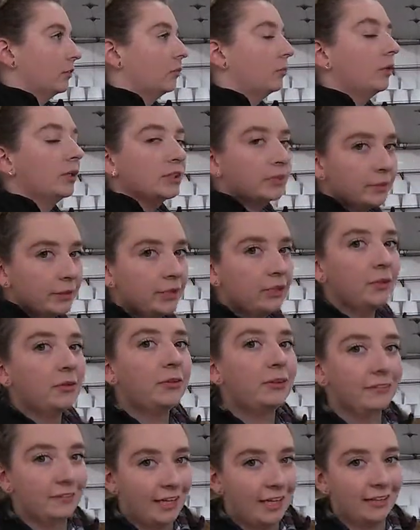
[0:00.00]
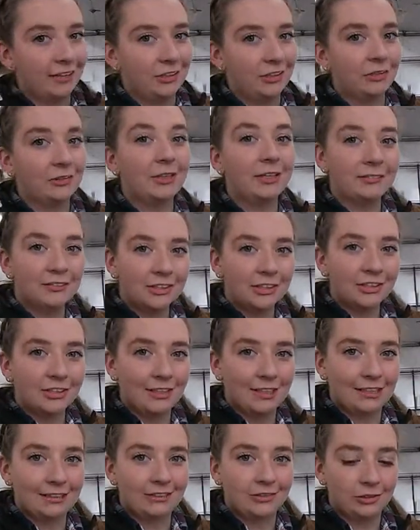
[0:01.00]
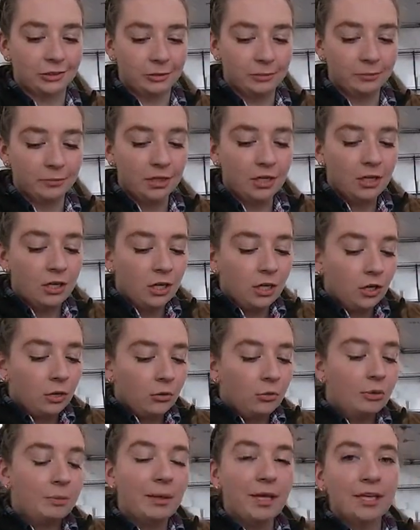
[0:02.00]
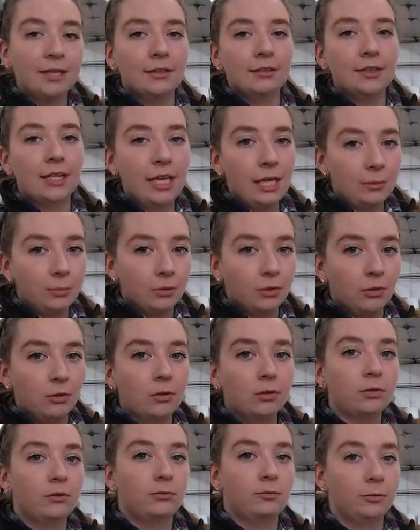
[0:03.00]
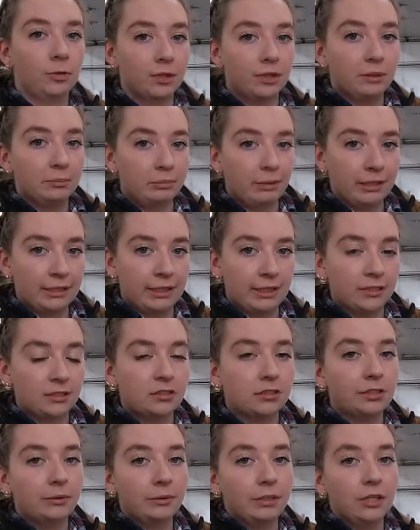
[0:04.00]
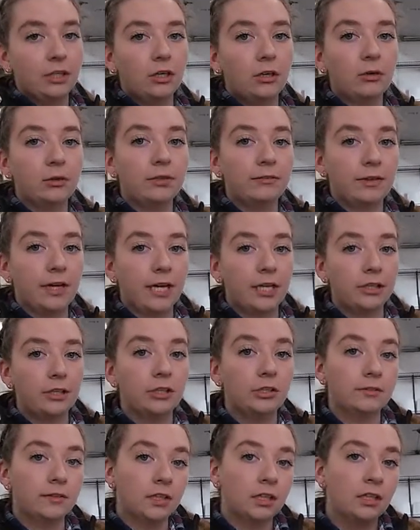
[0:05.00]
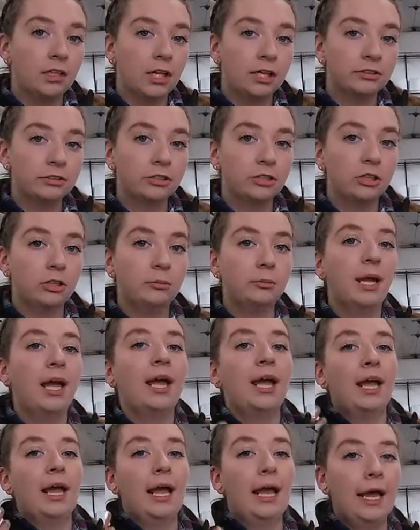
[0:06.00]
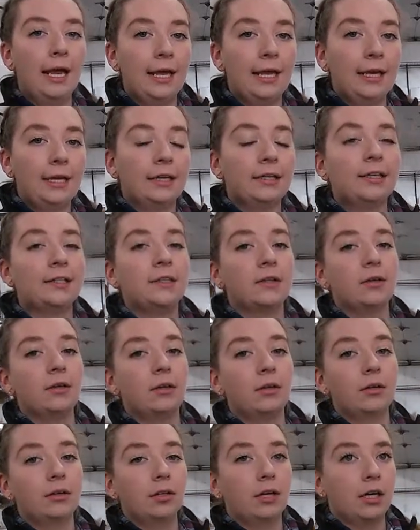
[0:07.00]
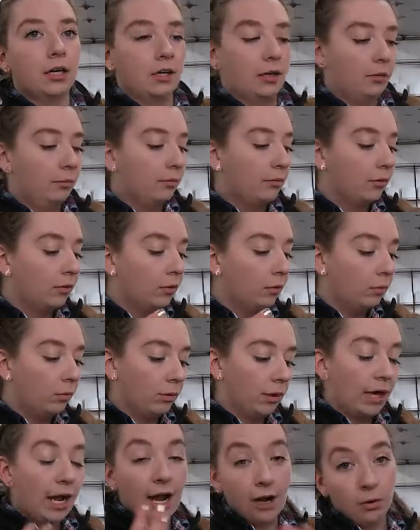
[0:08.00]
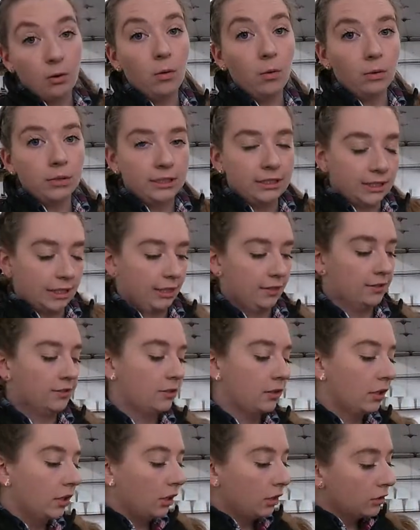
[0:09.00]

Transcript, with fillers: Once we know the value of the colostrum, we make a label for the bucket so we know the value of the colostrum and um, how old it is.